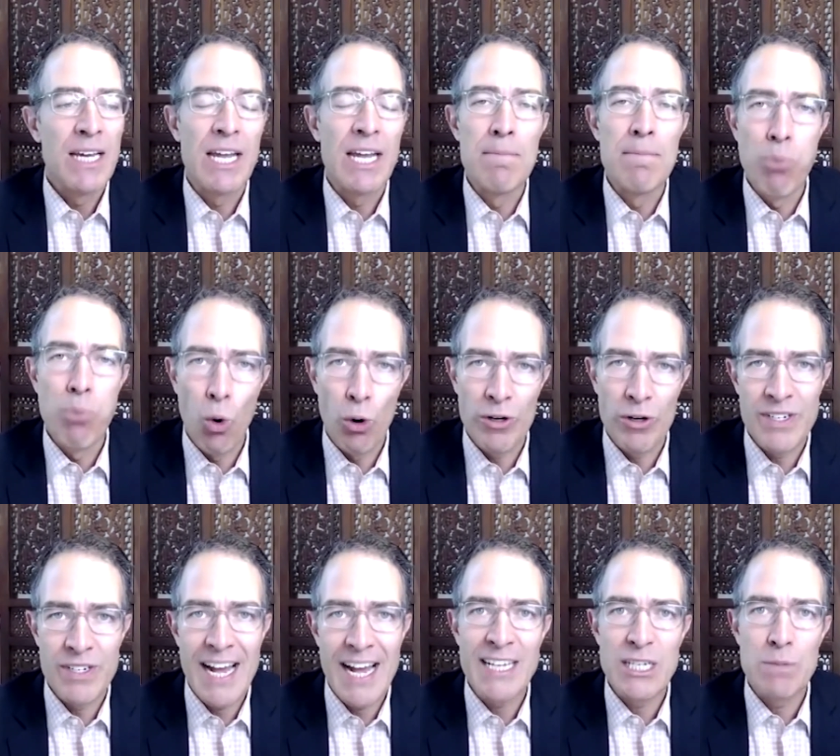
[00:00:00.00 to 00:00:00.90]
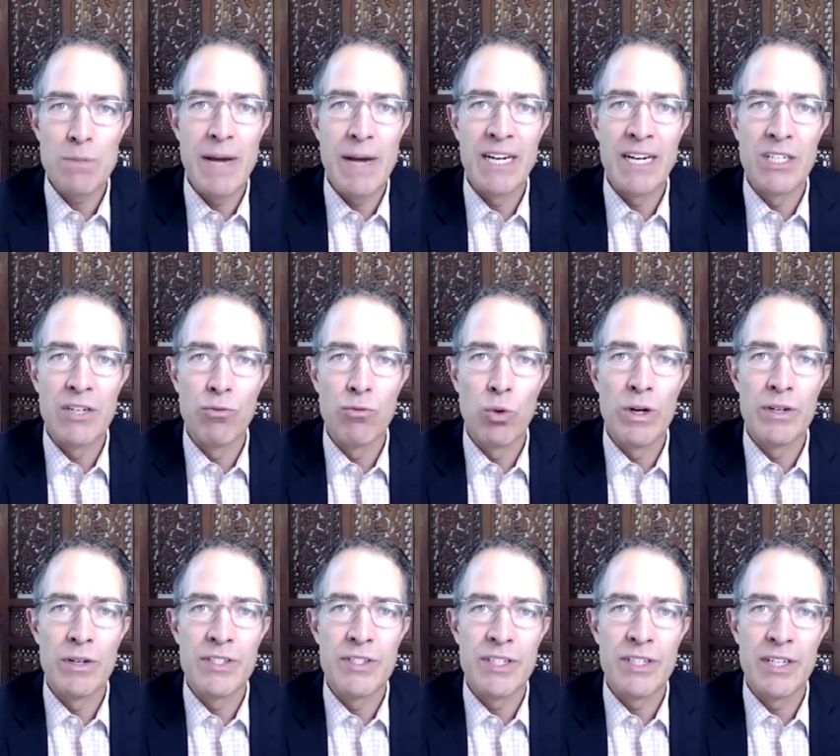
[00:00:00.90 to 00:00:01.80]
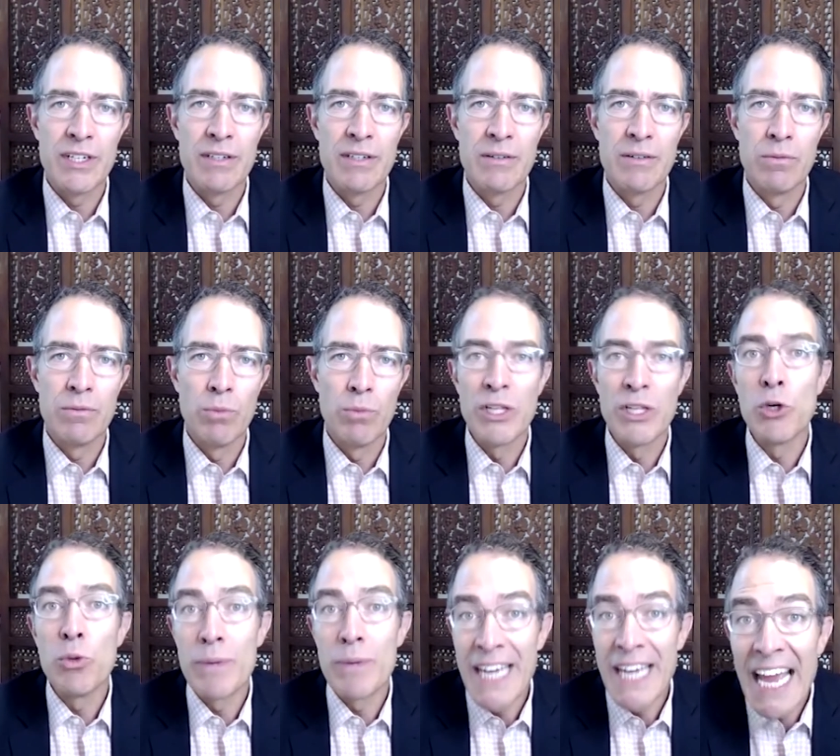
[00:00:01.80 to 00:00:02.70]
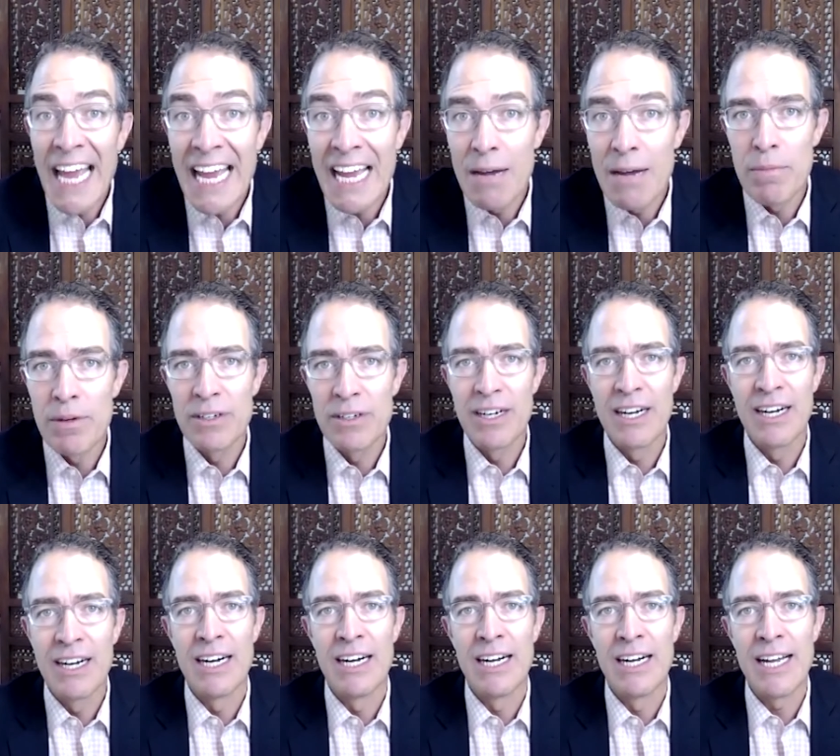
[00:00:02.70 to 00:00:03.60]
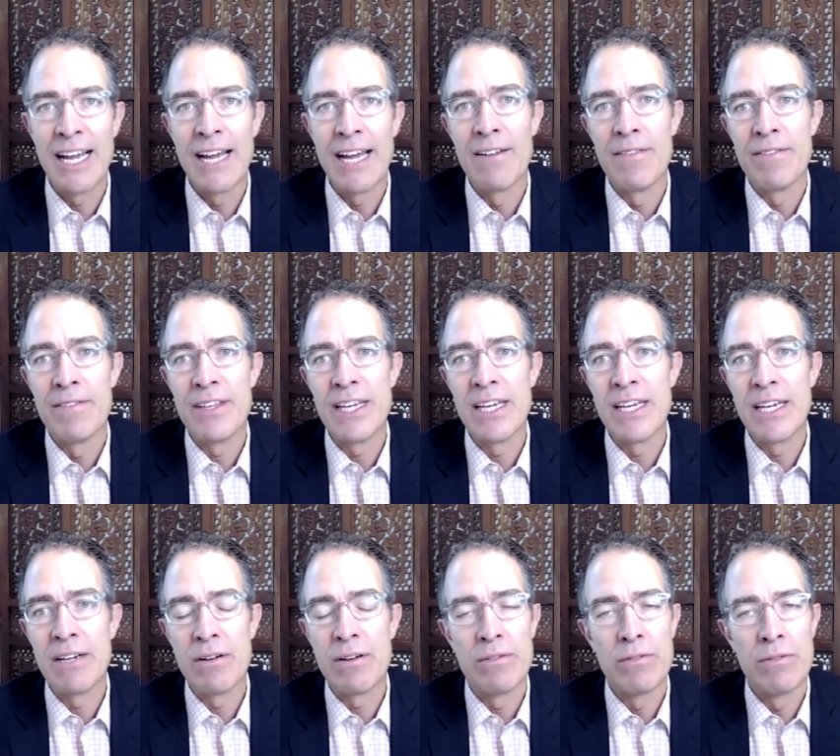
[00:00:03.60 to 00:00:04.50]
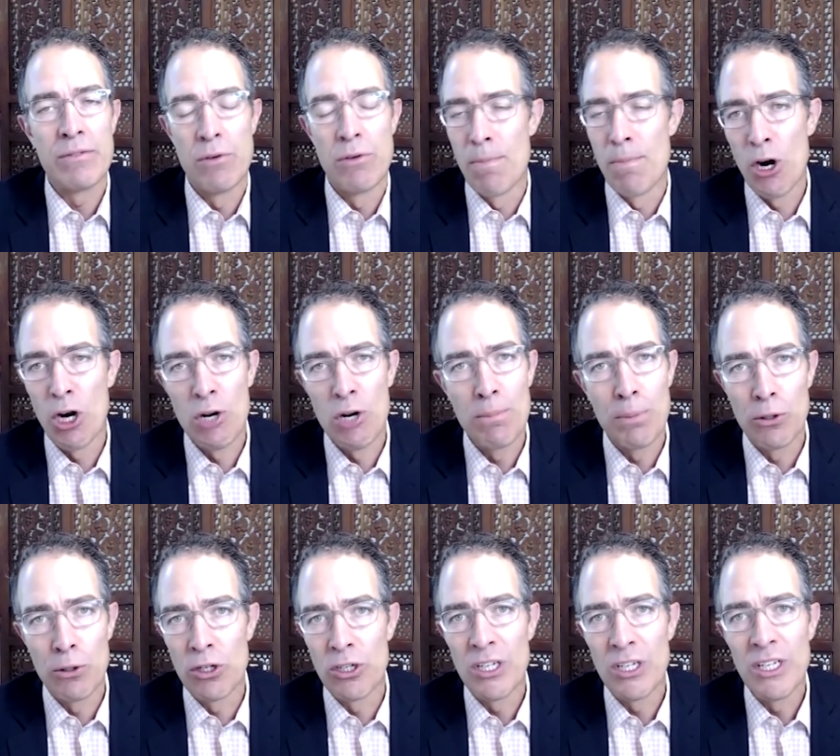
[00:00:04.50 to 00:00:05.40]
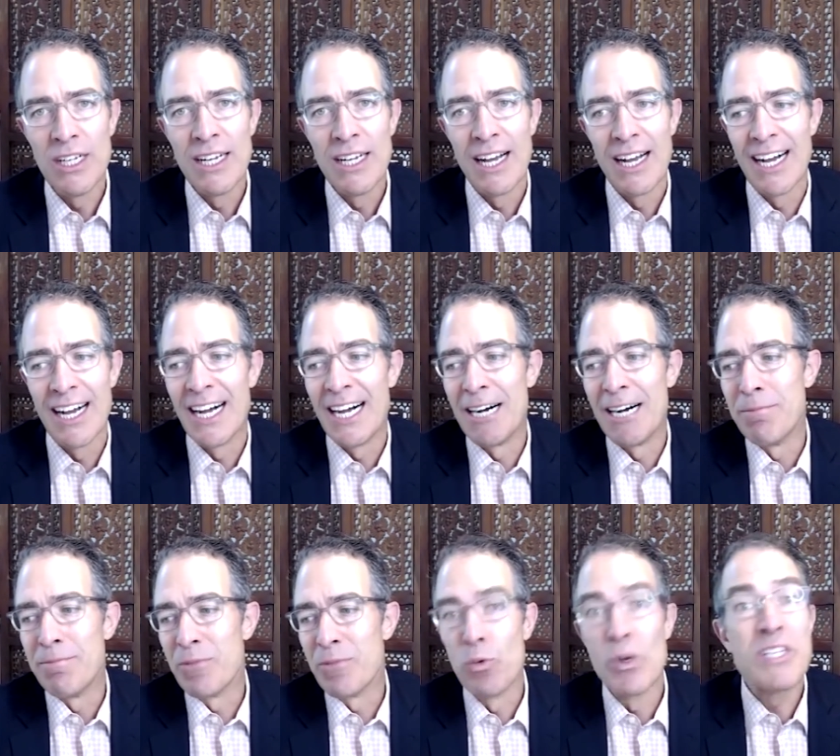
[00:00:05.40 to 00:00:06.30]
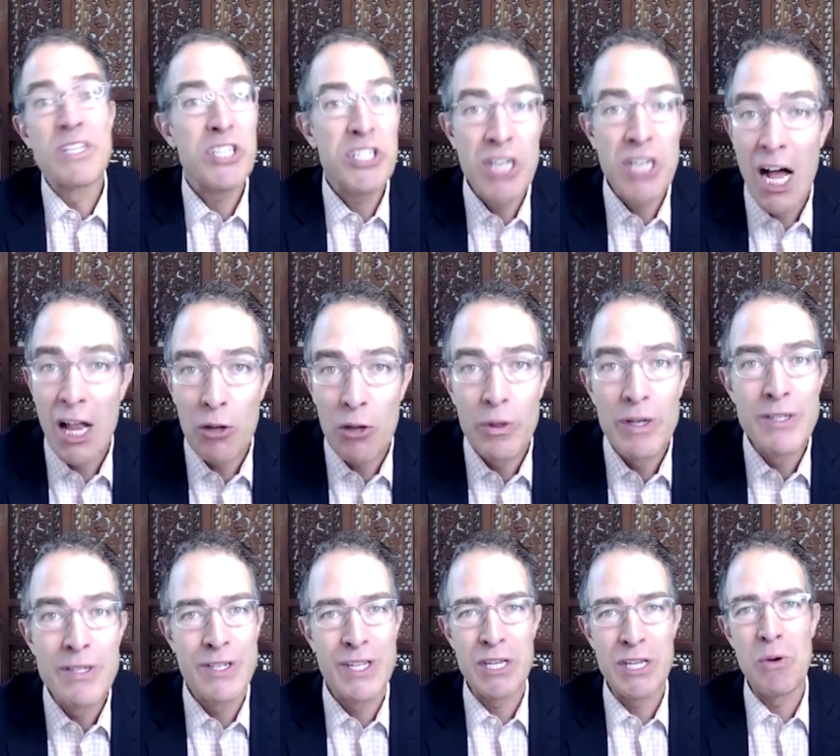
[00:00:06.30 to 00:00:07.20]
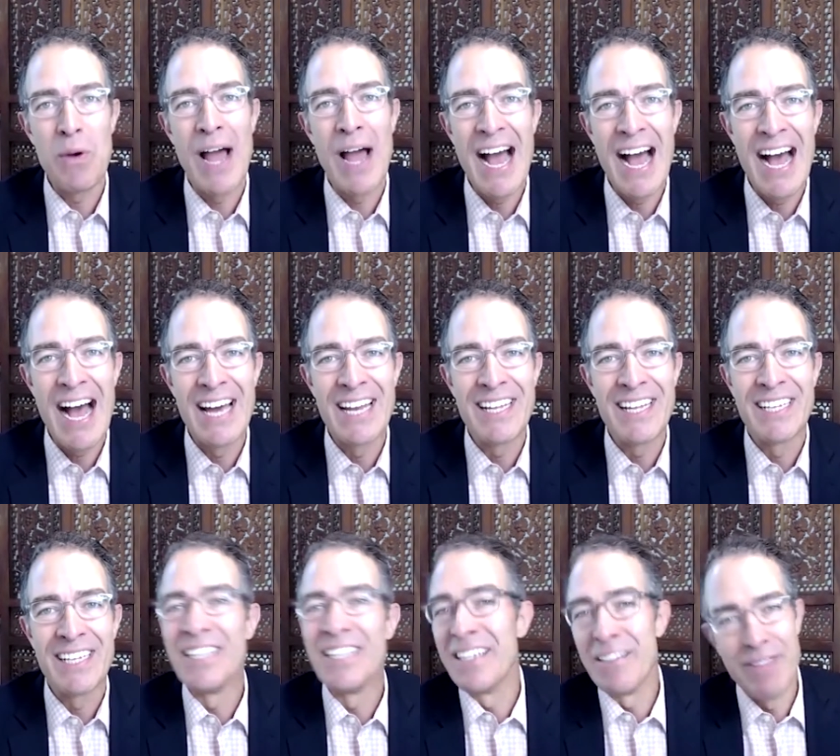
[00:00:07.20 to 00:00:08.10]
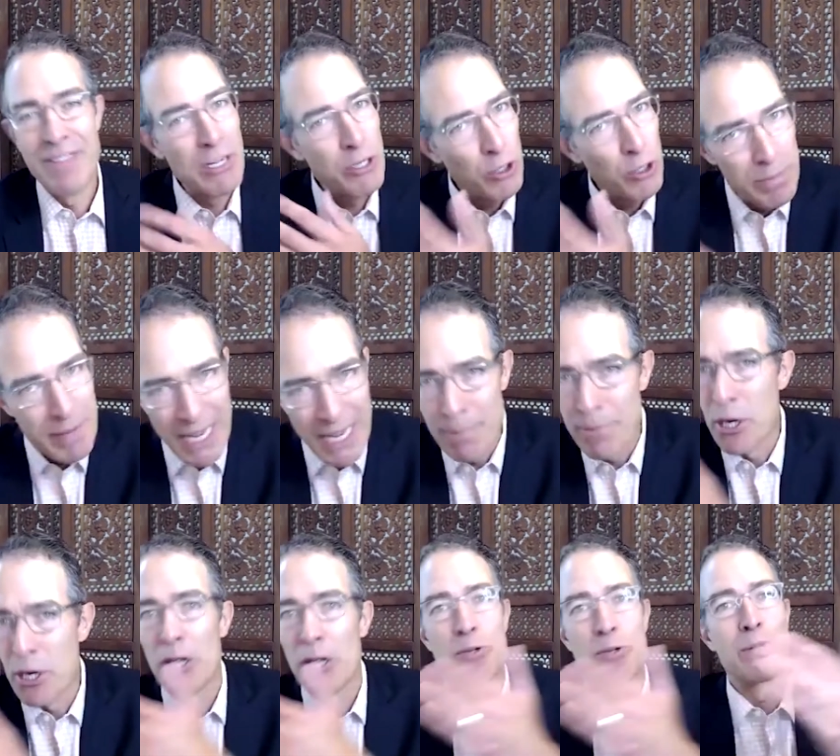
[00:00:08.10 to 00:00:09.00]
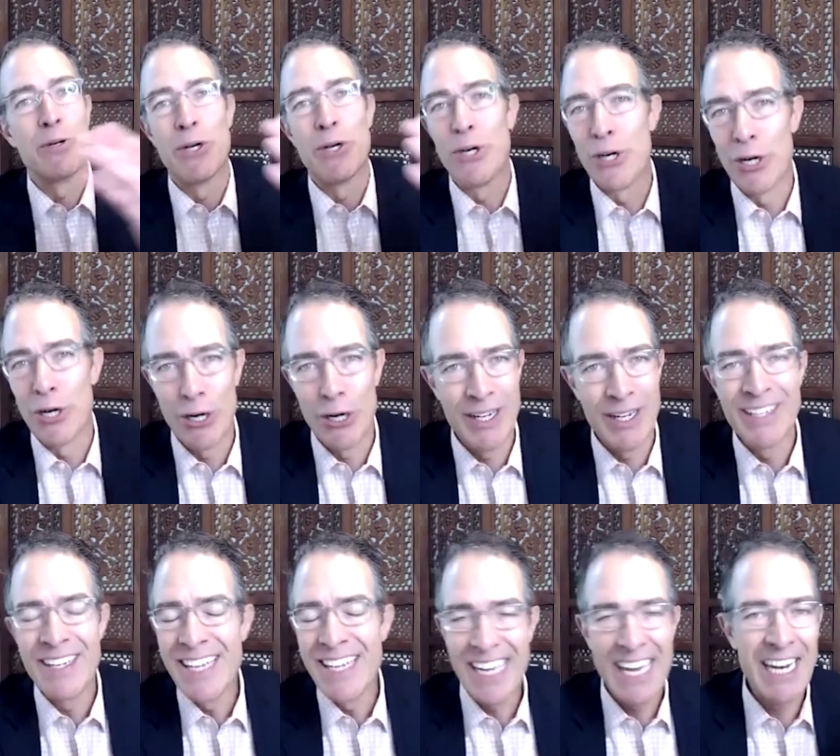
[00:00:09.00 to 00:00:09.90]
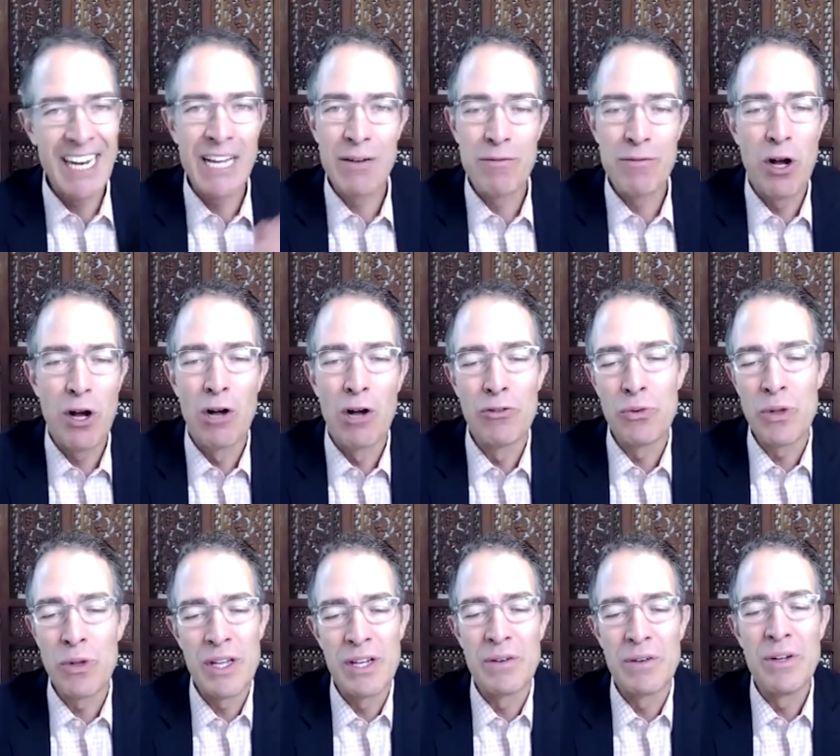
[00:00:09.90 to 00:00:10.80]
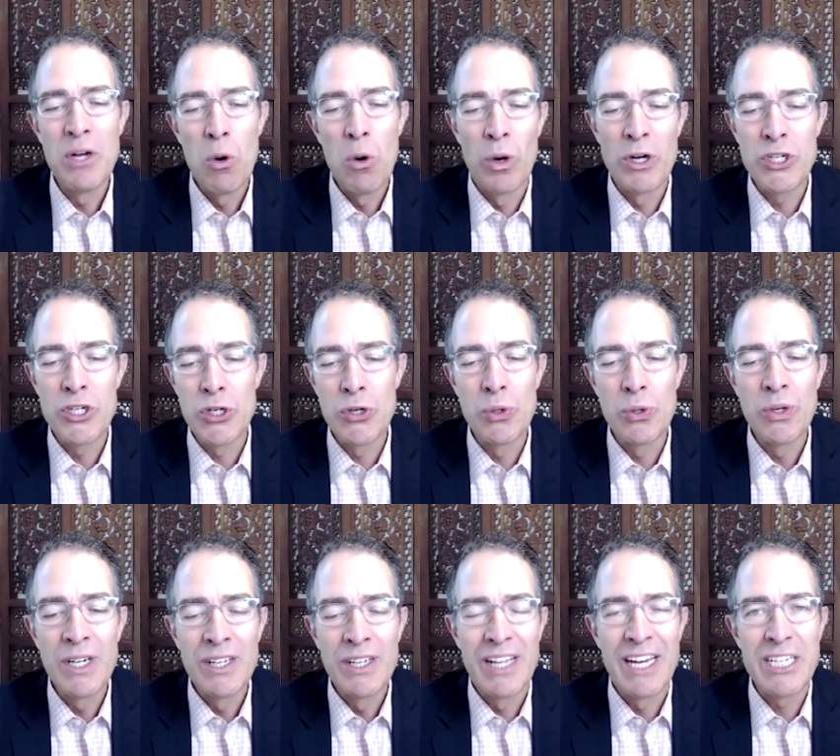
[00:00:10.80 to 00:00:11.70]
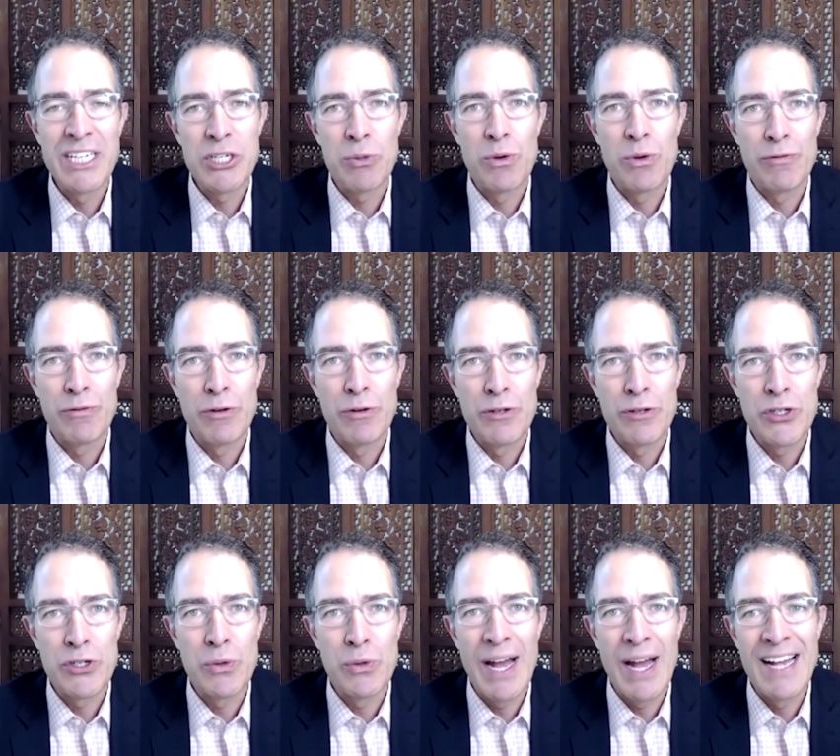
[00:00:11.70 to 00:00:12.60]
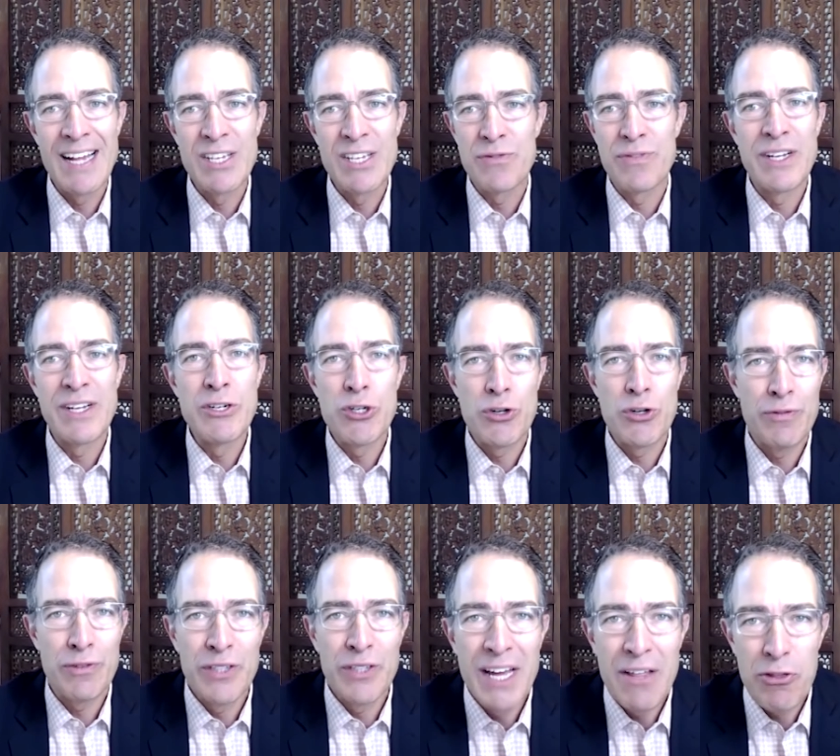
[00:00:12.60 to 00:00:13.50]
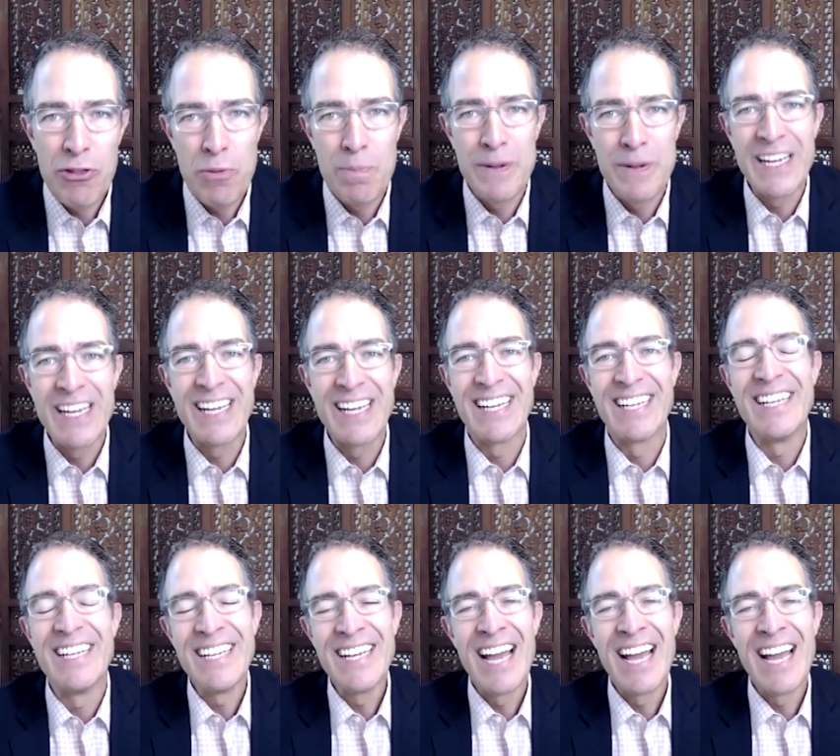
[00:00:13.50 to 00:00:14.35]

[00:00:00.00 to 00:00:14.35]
an important aspect of what uh, what you became uh, and the remarkable um, risk tolerance that you had in eventually becoming an entrepreneur and getting involved in what you like to refer to as venture philanthropy and